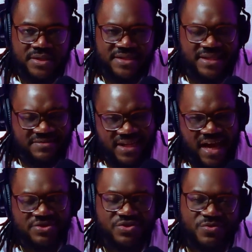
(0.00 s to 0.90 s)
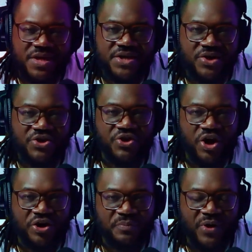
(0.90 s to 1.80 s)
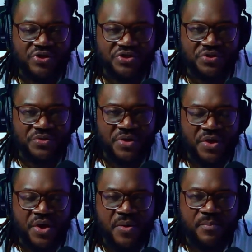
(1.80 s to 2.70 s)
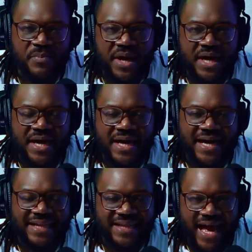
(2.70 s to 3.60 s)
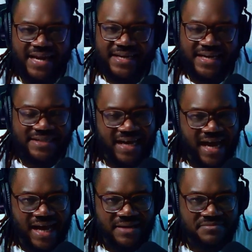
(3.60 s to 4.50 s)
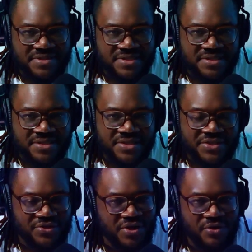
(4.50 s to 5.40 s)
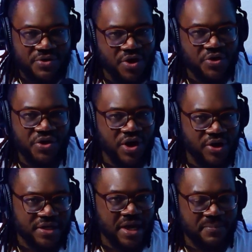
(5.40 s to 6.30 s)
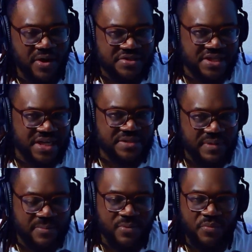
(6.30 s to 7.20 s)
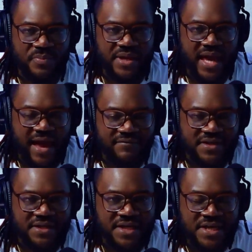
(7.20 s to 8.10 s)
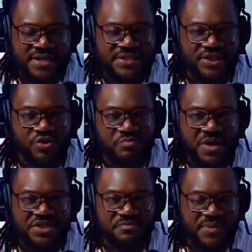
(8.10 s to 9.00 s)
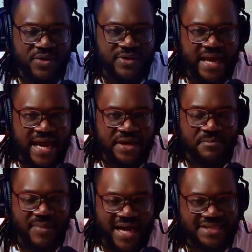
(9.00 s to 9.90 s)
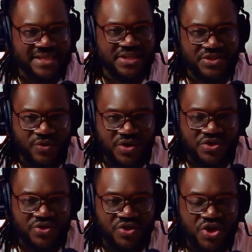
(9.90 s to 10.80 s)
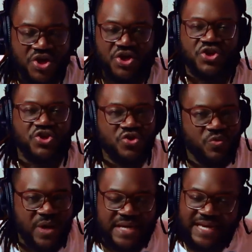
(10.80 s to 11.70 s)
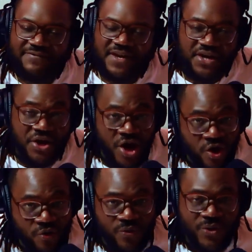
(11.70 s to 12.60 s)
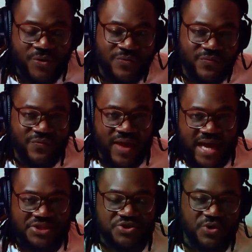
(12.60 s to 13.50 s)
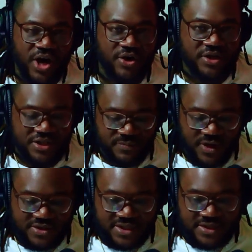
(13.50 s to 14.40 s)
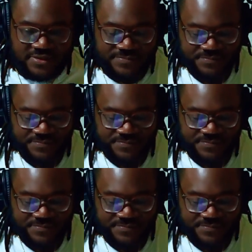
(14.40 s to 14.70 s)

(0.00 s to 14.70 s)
Sometimes you would know you hurt a person. But a lot of the times you don't know you hurt that person because people be having so much built animosity towards you, you wouldn't even know that you hurt this person.